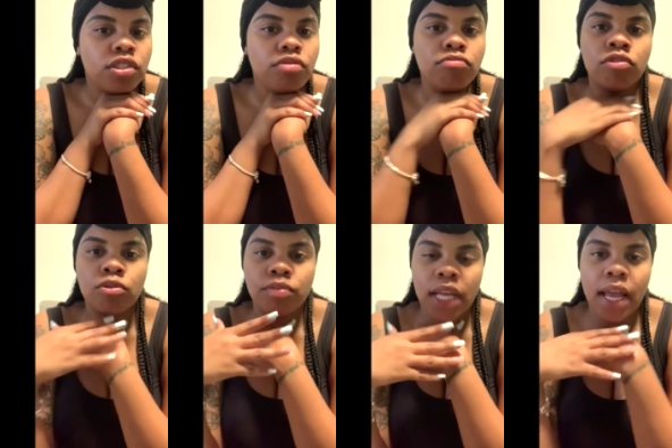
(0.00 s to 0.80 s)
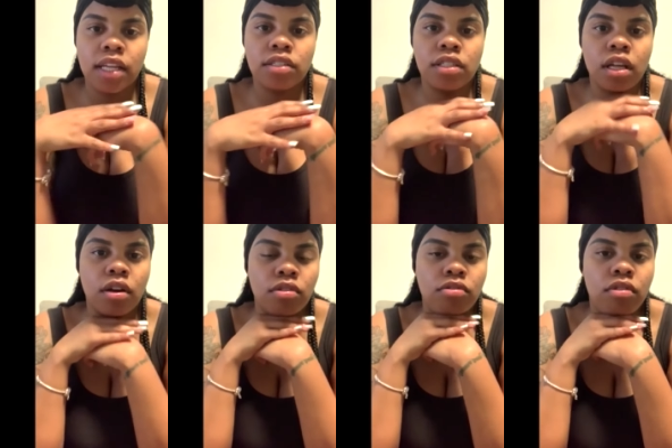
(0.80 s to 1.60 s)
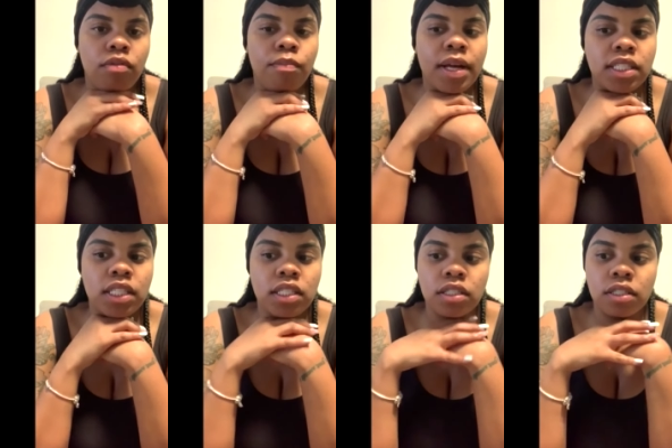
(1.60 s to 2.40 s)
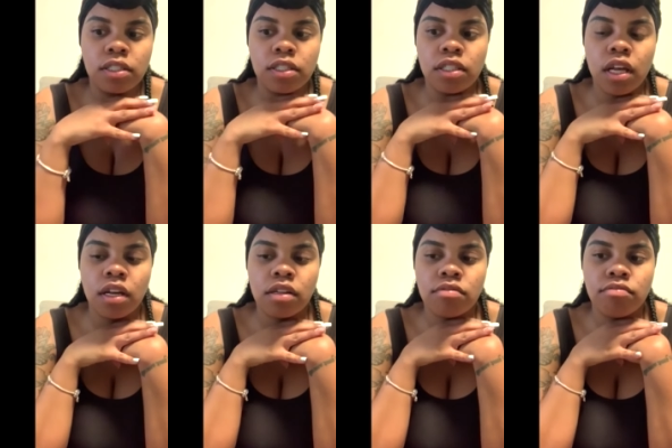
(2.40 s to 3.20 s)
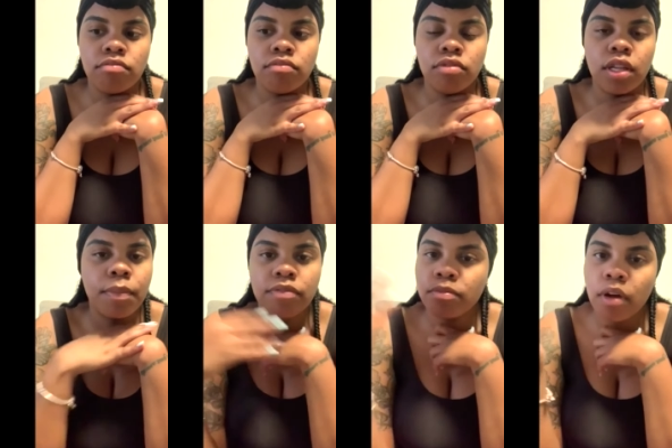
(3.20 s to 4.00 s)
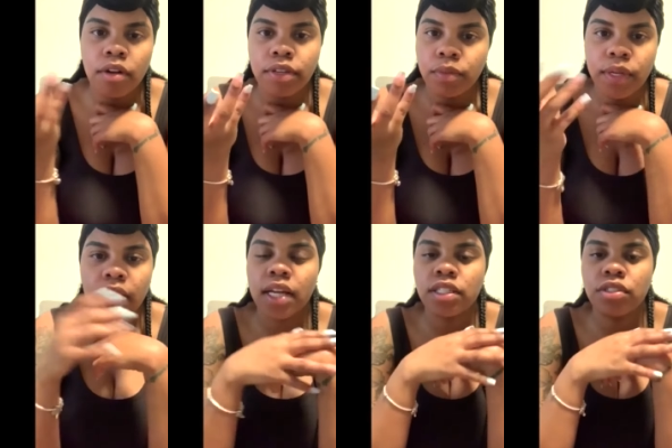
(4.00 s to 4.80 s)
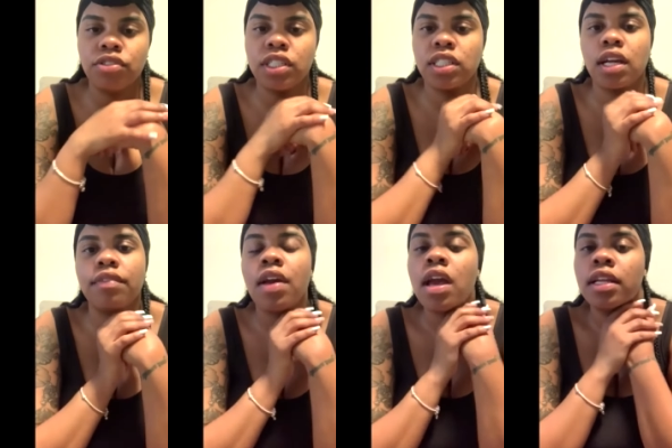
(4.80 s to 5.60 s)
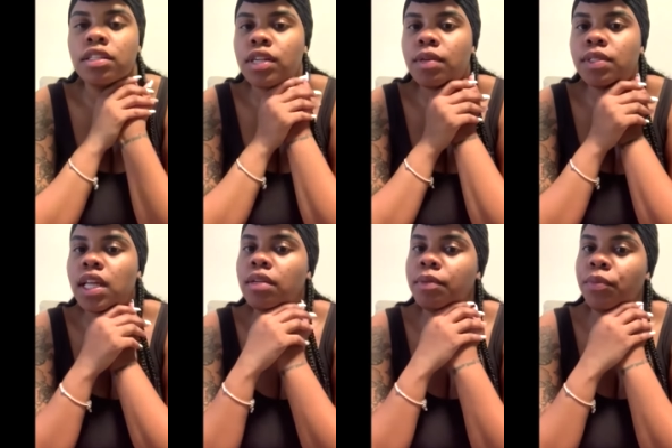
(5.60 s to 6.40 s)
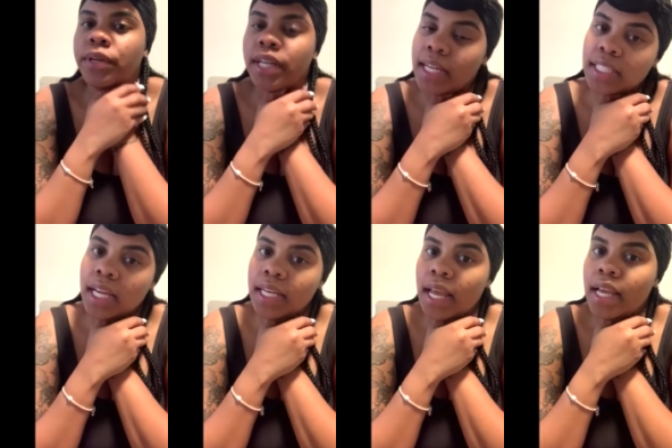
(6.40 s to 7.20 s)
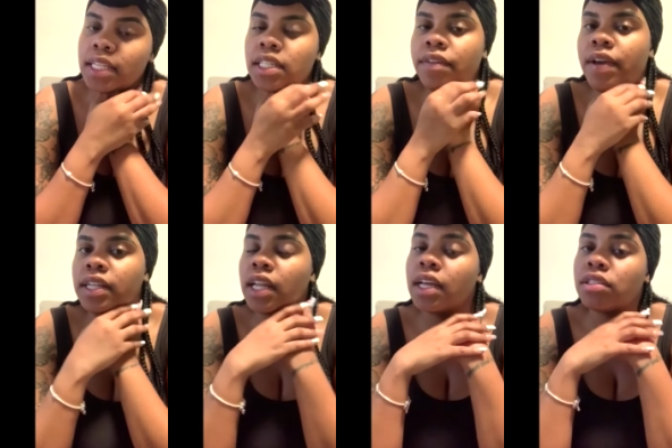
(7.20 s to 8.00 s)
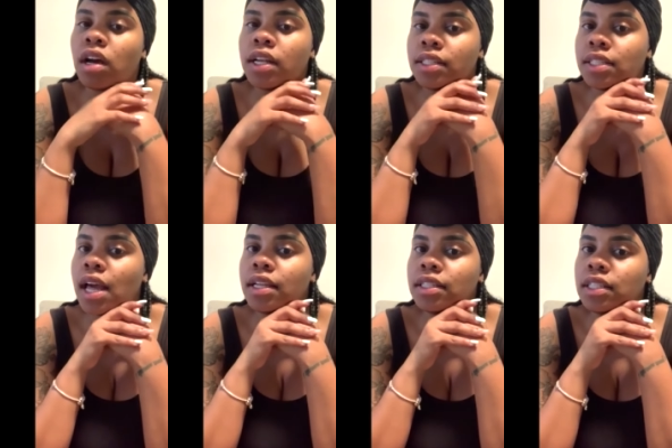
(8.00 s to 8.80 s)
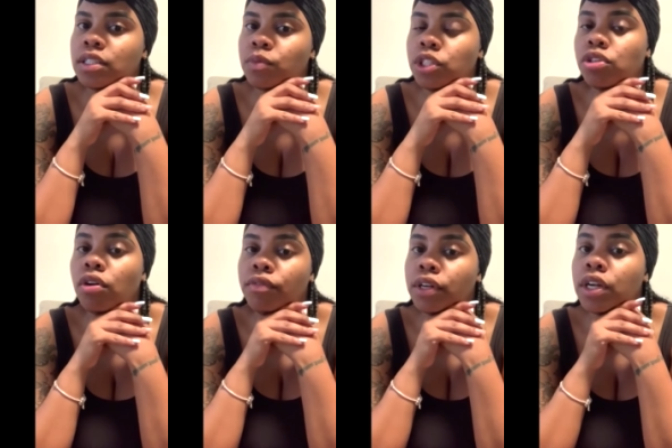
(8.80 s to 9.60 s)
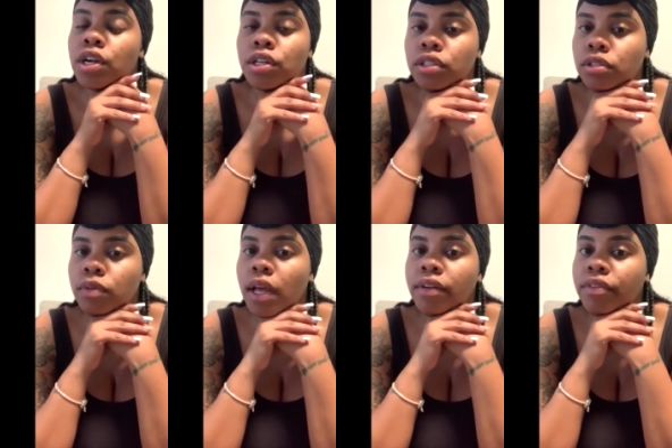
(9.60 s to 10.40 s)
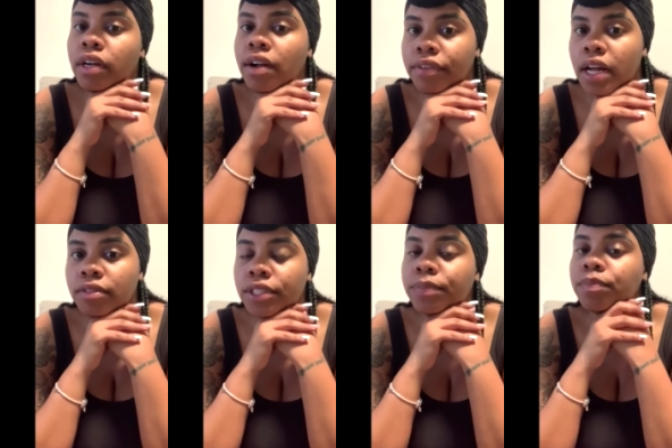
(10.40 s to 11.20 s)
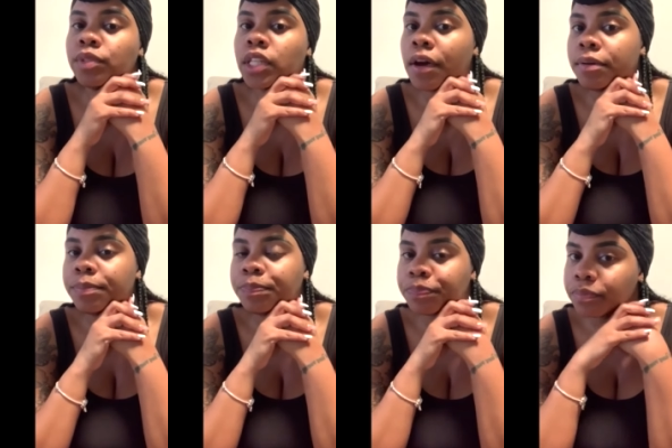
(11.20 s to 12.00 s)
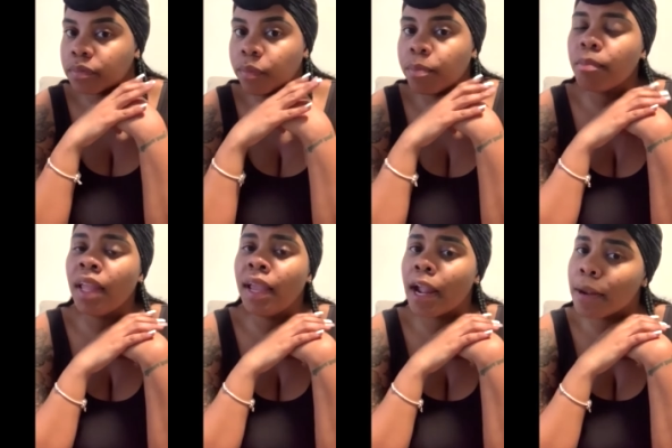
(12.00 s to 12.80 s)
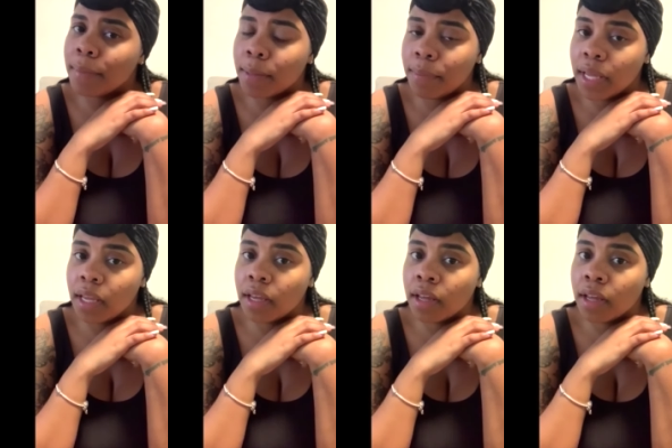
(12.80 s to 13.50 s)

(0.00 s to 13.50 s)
group chat, so my sisters, some of them already went and got surgery and stuff, so they was telling me where they stayed at and stuff like that. So I decided to switch over to a recovery house. So Airbnb,